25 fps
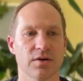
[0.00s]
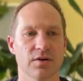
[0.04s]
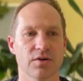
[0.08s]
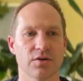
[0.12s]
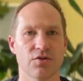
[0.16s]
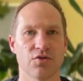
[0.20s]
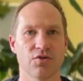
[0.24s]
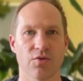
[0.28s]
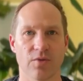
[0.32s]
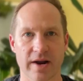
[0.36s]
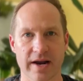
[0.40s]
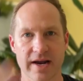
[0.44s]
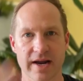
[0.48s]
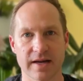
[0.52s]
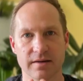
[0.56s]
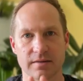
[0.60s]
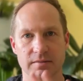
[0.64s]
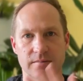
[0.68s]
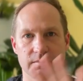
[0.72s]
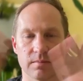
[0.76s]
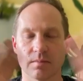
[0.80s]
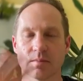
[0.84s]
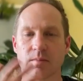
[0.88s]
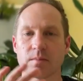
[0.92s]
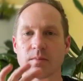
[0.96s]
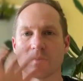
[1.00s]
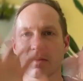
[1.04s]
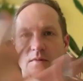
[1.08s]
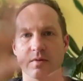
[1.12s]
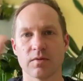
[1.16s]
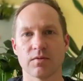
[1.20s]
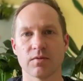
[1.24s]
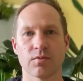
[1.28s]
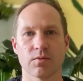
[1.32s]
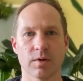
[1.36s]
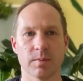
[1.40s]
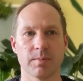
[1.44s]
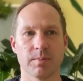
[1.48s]
grant
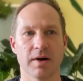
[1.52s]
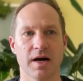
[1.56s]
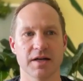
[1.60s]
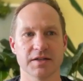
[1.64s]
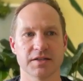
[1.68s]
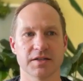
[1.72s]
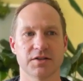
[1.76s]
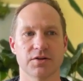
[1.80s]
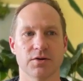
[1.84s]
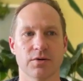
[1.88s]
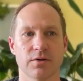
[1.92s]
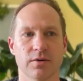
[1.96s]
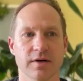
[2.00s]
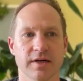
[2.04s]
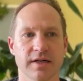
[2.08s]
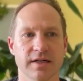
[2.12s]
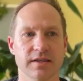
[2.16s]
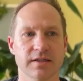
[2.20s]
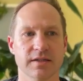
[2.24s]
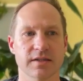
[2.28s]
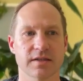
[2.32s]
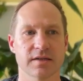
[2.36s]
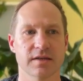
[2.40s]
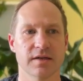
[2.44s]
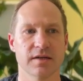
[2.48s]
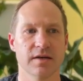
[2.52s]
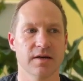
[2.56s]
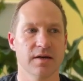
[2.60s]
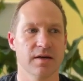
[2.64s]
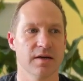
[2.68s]
repositories.